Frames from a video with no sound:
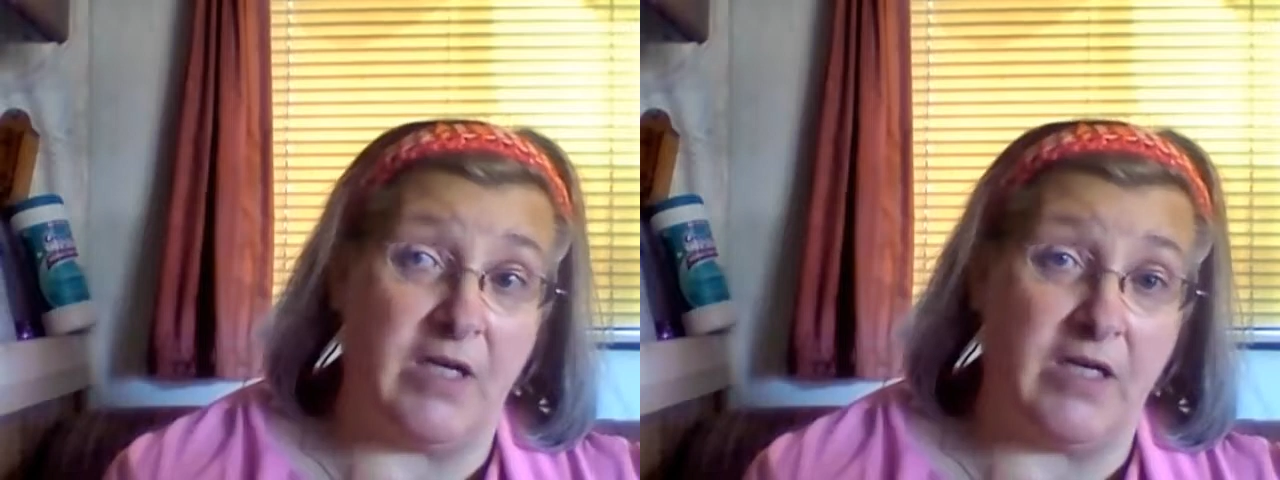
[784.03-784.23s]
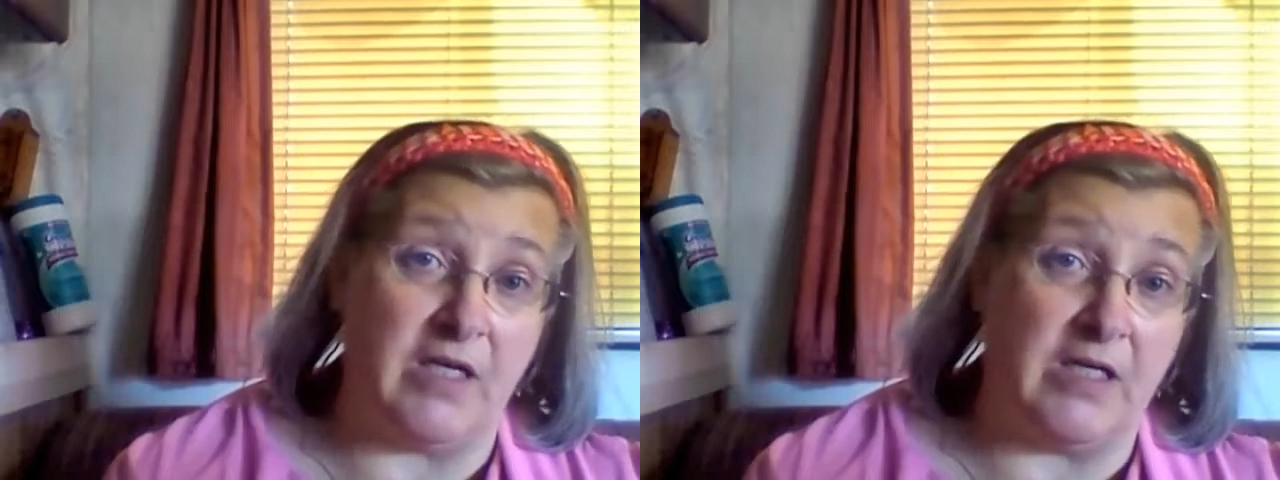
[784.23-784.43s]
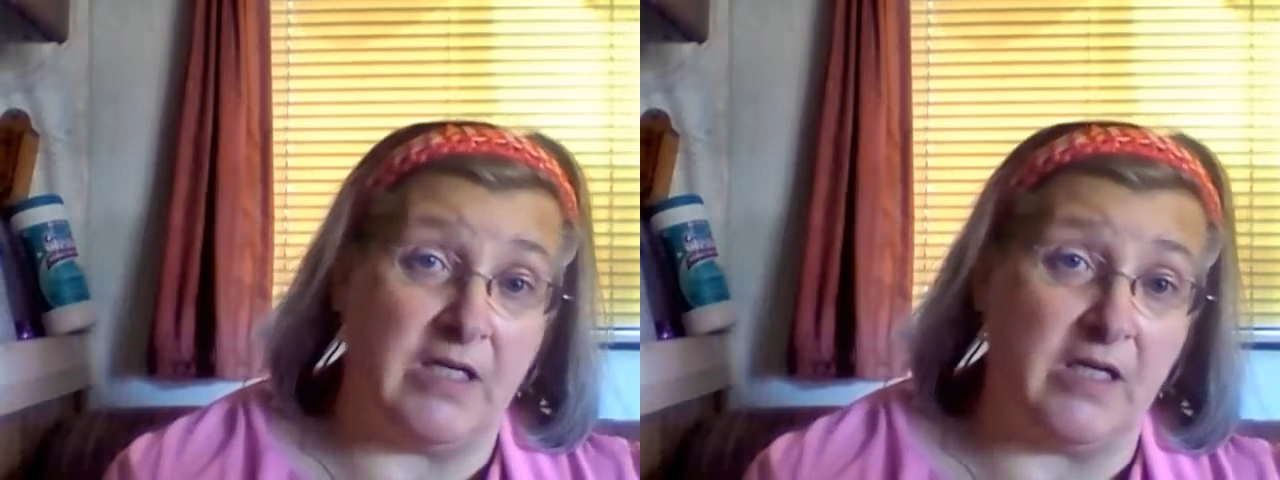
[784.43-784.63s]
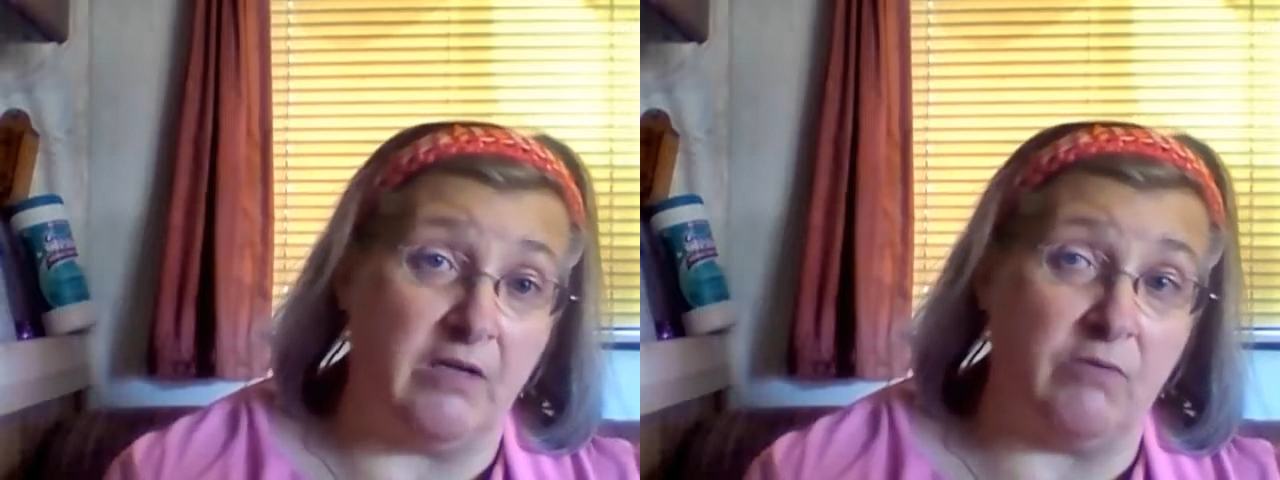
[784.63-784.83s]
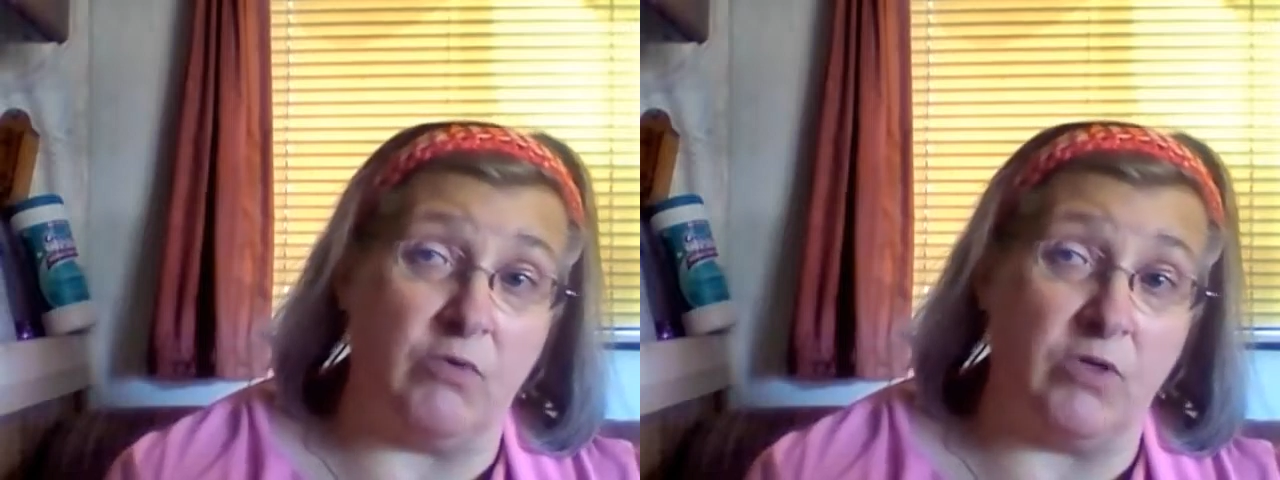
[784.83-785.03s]
I need to
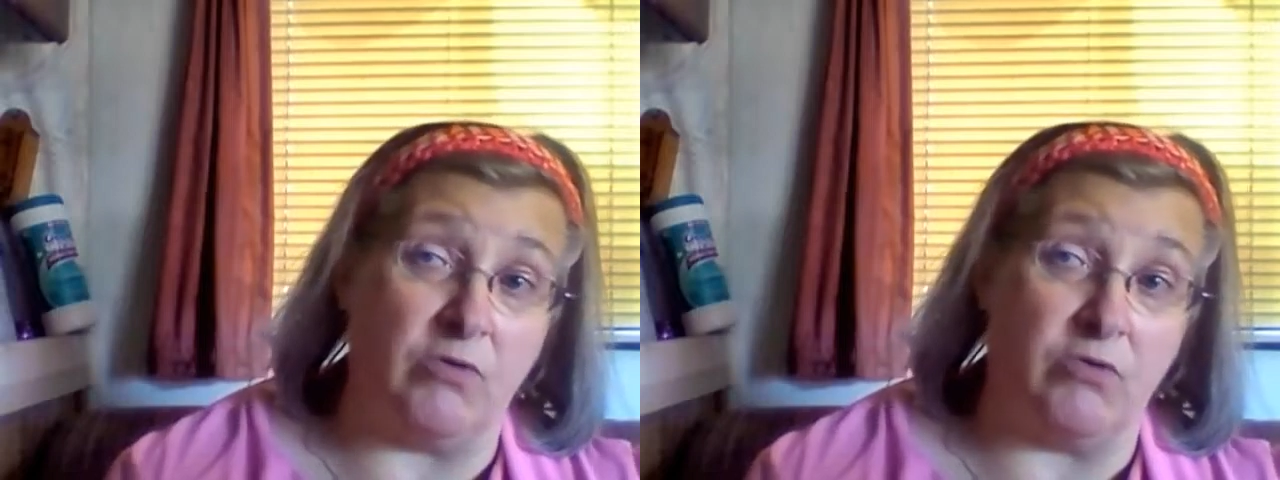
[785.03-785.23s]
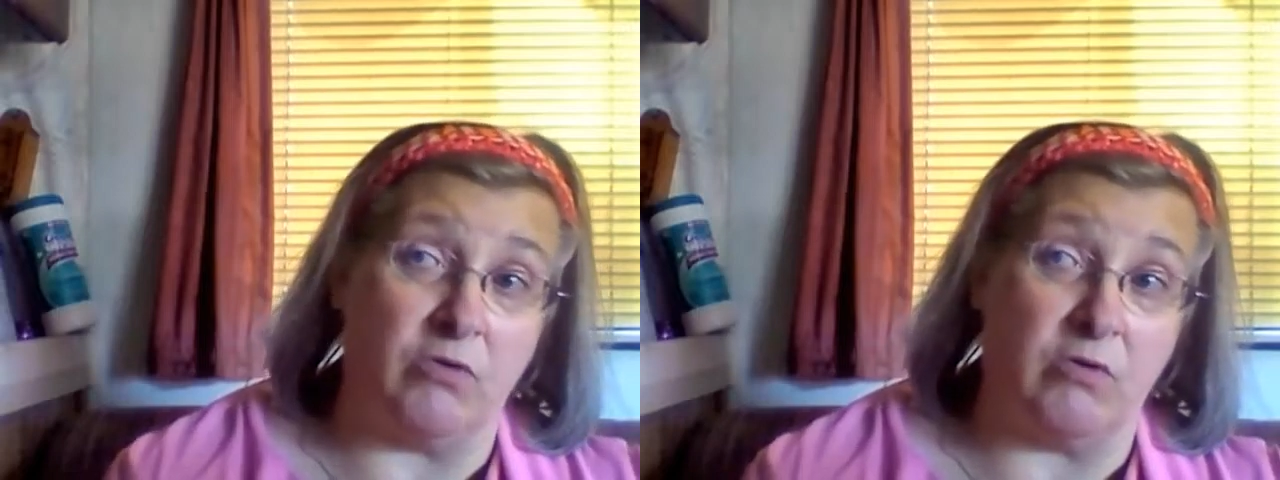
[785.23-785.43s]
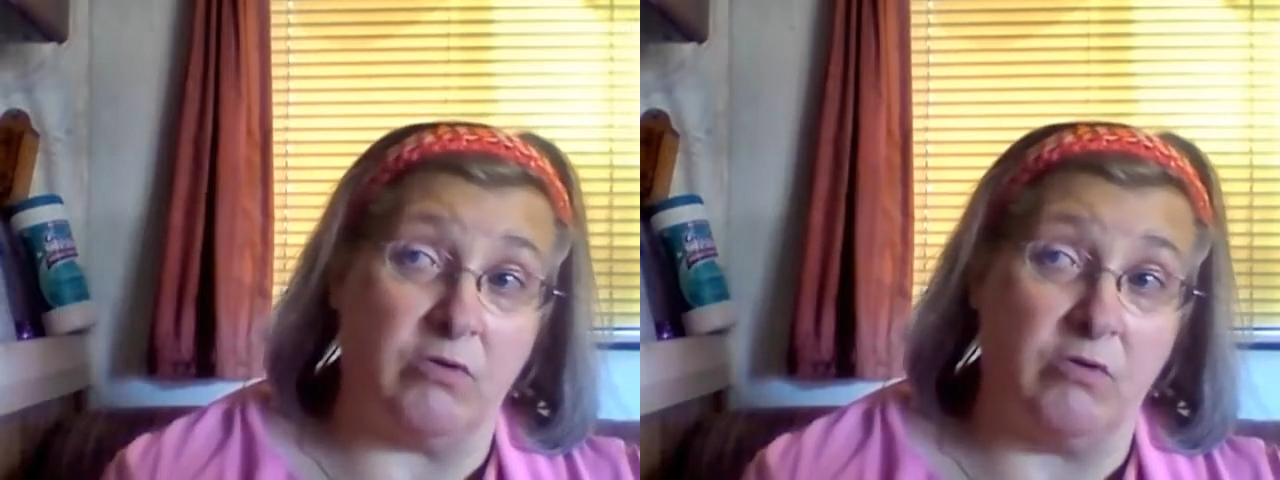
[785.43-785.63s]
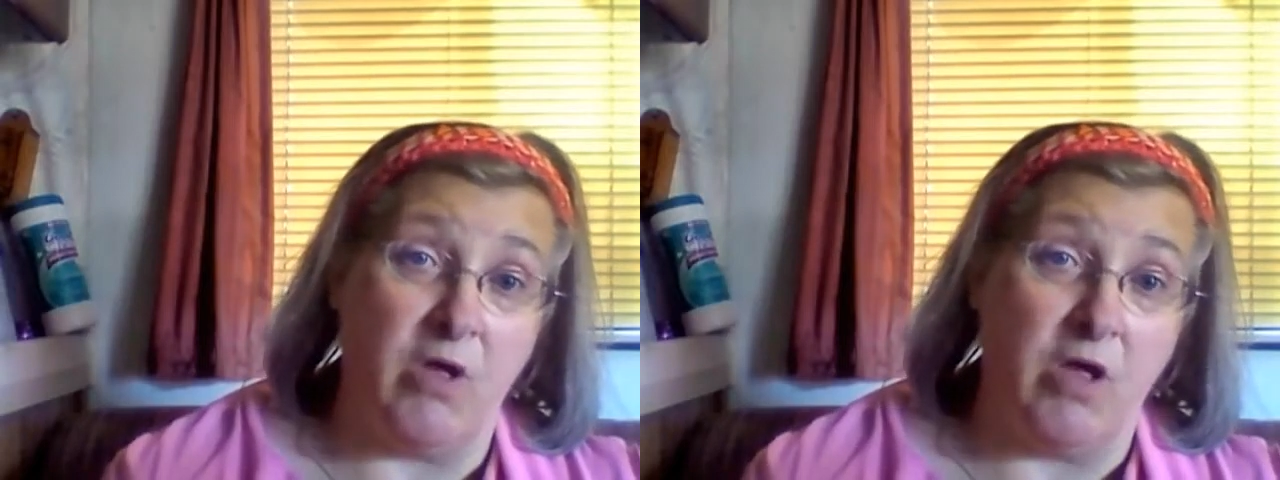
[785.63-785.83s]
get, which are the